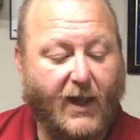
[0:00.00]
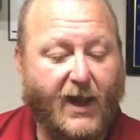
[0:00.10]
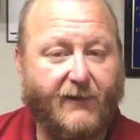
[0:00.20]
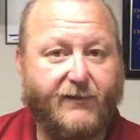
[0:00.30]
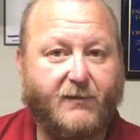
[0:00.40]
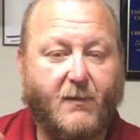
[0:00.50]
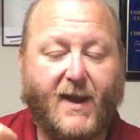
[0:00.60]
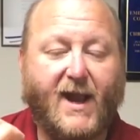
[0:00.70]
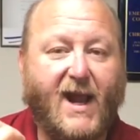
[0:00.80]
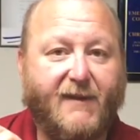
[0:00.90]
have
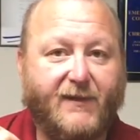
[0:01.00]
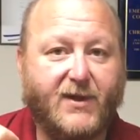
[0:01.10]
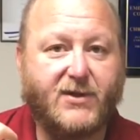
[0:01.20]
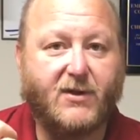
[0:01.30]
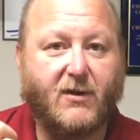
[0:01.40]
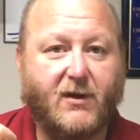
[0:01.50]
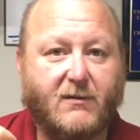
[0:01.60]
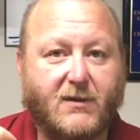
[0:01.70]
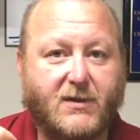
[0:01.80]
about a half inch or